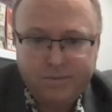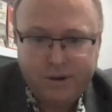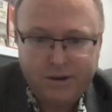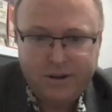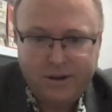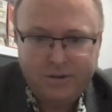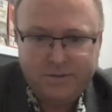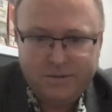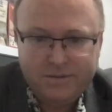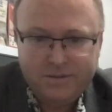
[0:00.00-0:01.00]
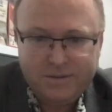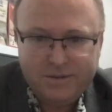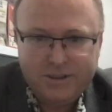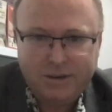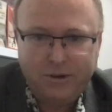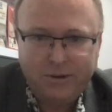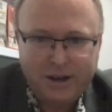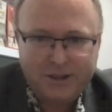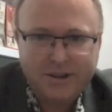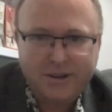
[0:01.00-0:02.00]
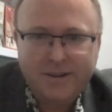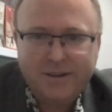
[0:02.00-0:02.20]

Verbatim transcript: right now? Is that what you were asking? Yep,